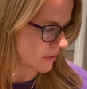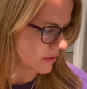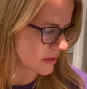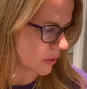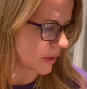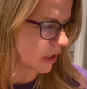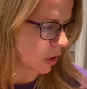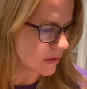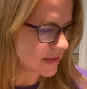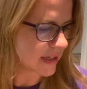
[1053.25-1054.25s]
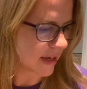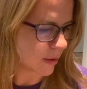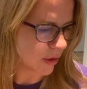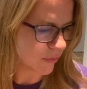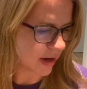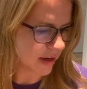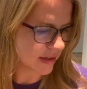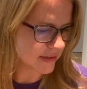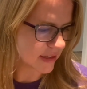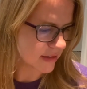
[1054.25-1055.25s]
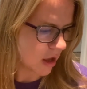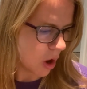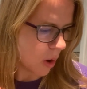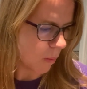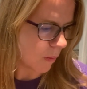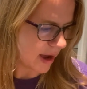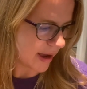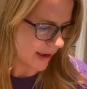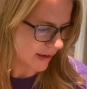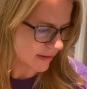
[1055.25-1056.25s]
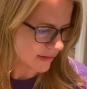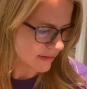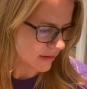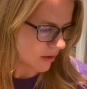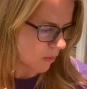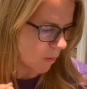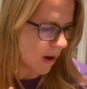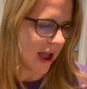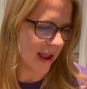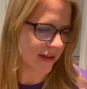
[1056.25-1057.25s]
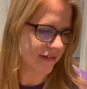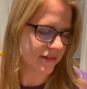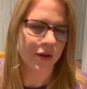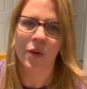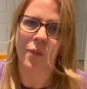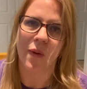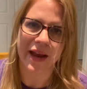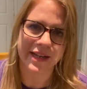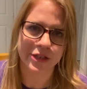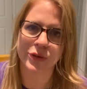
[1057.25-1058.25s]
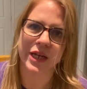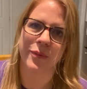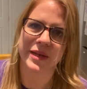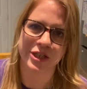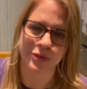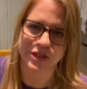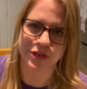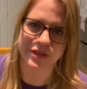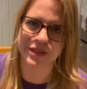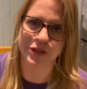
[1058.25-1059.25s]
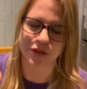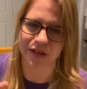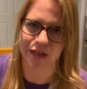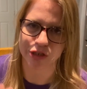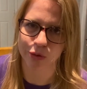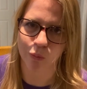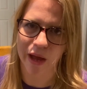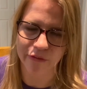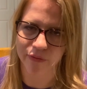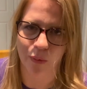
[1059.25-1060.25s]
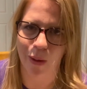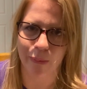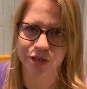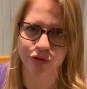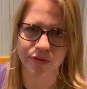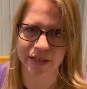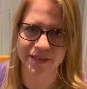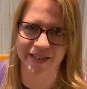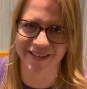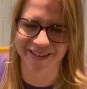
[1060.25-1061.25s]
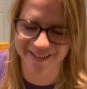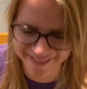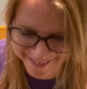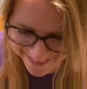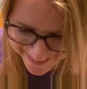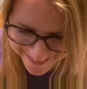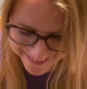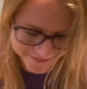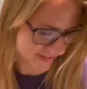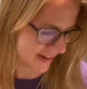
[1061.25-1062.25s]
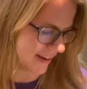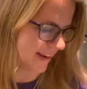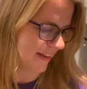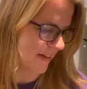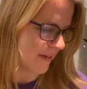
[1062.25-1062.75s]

So he goes to Abram, right? He says, why did you tell me she was your sister and not your wife? Like, why would you do this? Right?